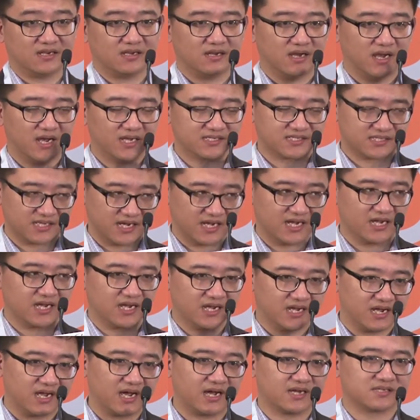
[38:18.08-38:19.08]

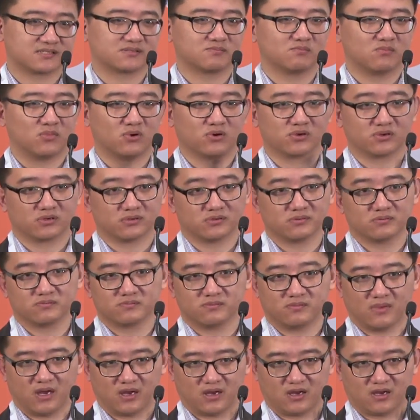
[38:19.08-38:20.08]
SaaS model
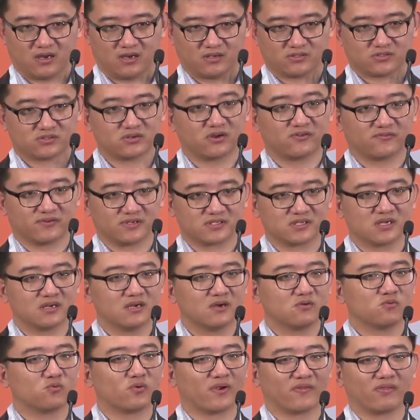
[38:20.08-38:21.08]
service
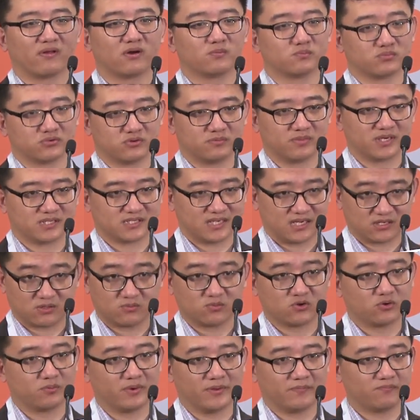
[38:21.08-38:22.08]
run on Bluemix at the
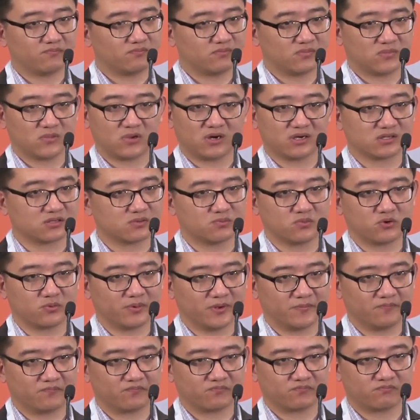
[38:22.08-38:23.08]
moment, not at the
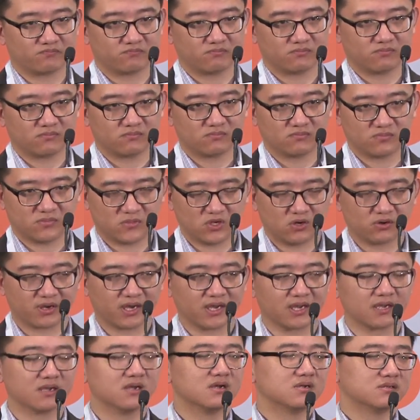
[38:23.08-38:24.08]
moment,
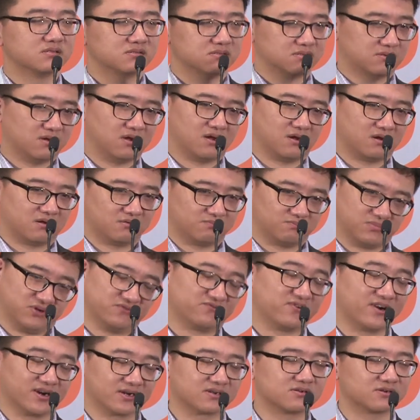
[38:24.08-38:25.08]
okay. Be
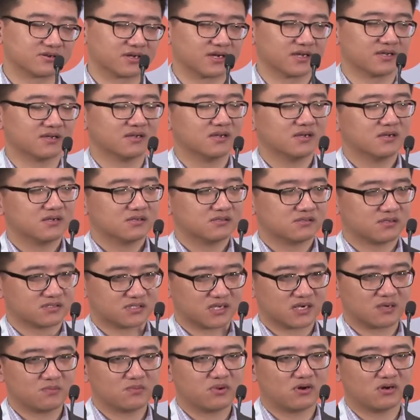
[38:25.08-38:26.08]
frank, okay. The
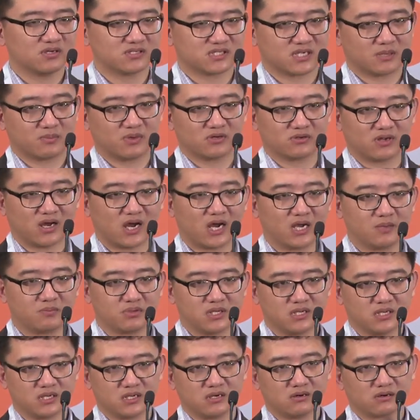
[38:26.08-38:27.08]
second point is about the
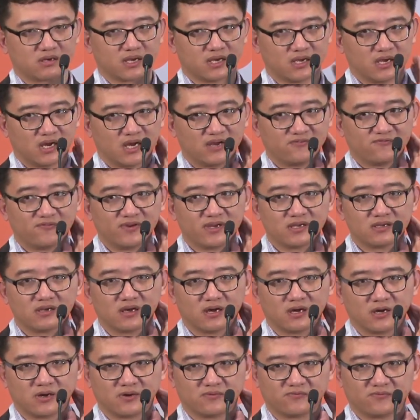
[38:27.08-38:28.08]
IP, okay. I think,
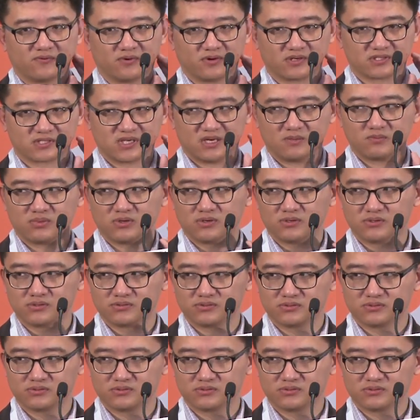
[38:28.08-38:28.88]
for example,